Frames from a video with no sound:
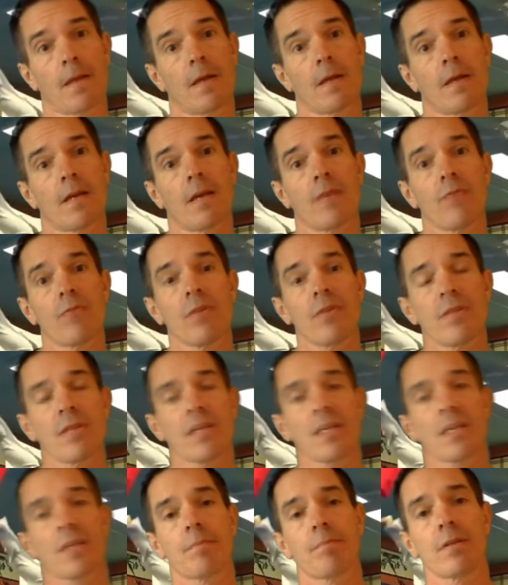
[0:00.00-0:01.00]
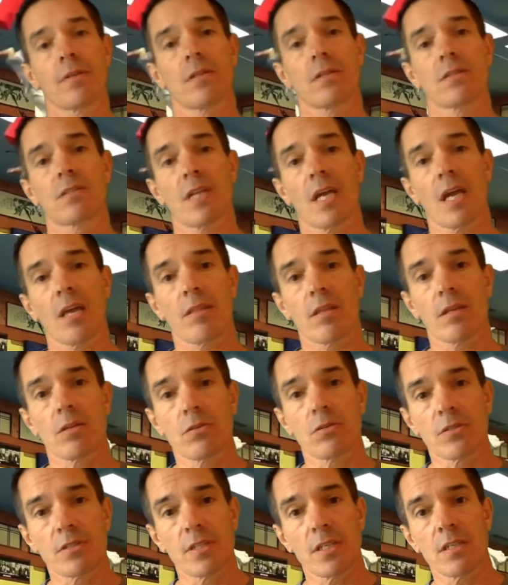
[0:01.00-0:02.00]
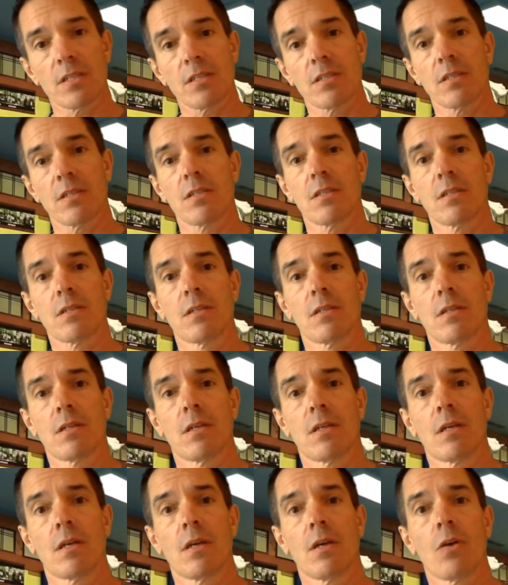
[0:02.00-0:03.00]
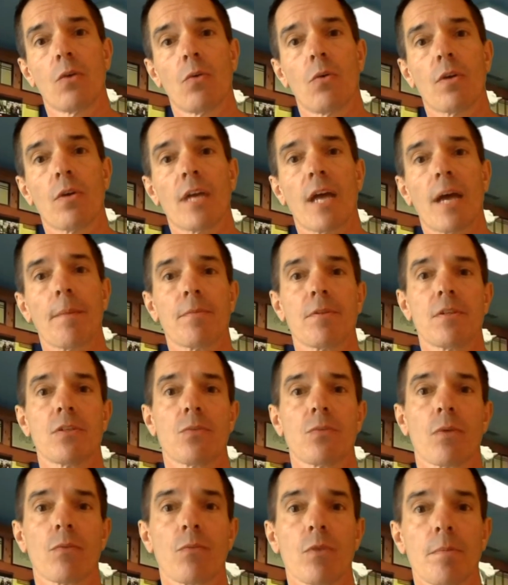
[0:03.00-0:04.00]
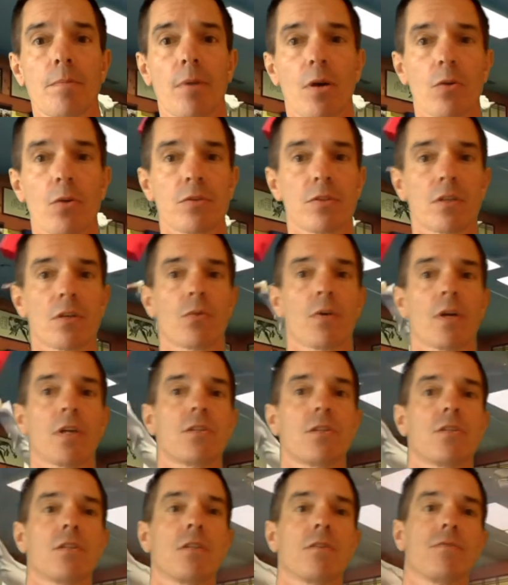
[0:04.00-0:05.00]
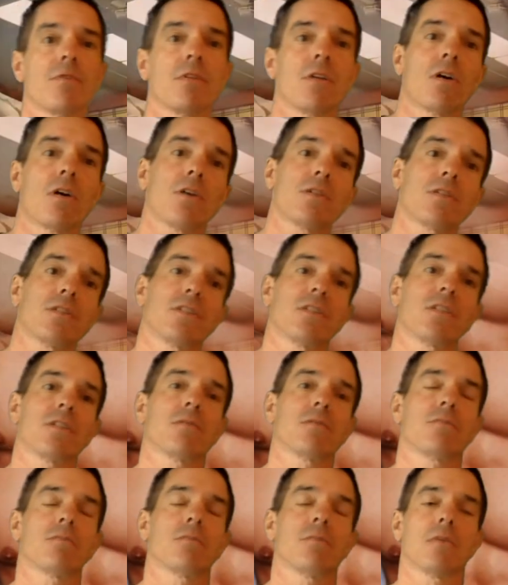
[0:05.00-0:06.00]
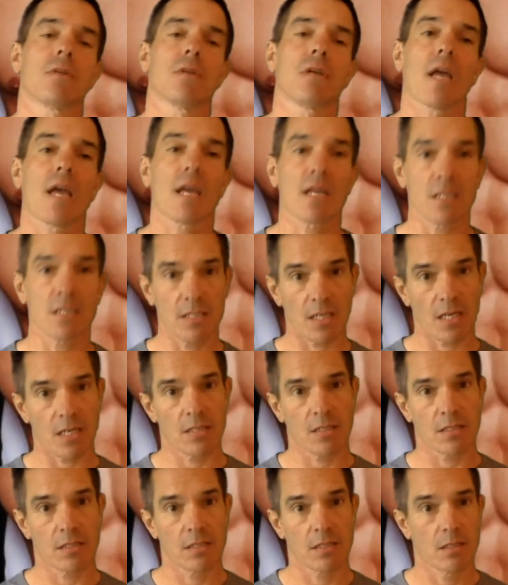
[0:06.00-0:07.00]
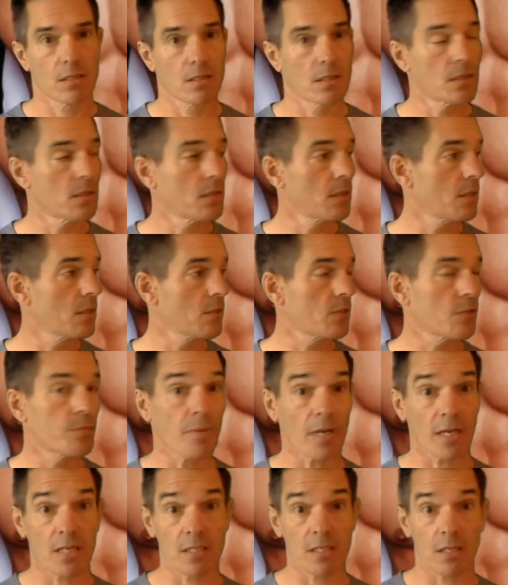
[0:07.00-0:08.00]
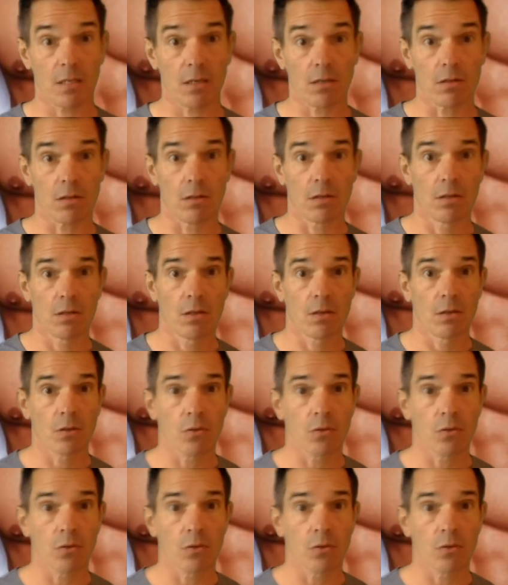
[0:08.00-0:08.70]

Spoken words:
If we think it builds ethical citizens, what happens when we pose the question of narcissism, excess, spectacle, or